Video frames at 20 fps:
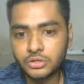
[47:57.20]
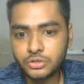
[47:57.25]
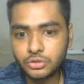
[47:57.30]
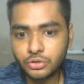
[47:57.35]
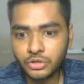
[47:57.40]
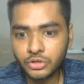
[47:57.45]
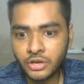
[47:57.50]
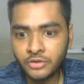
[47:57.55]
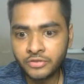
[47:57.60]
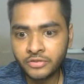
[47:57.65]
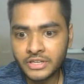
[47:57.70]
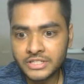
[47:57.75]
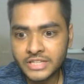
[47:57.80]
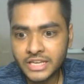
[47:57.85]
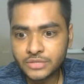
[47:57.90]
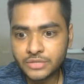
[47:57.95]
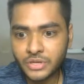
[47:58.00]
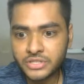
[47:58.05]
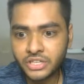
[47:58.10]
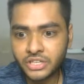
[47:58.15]
if this
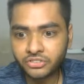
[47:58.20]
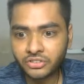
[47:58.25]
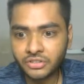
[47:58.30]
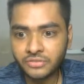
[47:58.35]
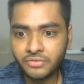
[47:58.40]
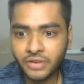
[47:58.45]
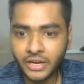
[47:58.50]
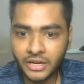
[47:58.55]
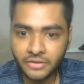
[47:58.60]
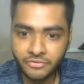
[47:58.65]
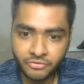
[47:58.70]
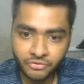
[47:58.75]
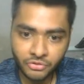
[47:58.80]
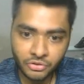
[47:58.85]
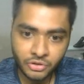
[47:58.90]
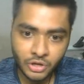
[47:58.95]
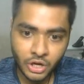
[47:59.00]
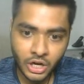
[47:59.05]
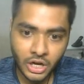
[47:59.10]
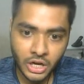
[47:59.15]
SQL injection where
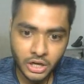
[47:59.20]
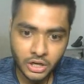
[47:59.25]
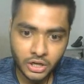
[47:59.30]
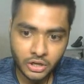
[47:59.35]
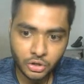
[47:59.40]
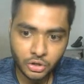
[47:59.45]
we are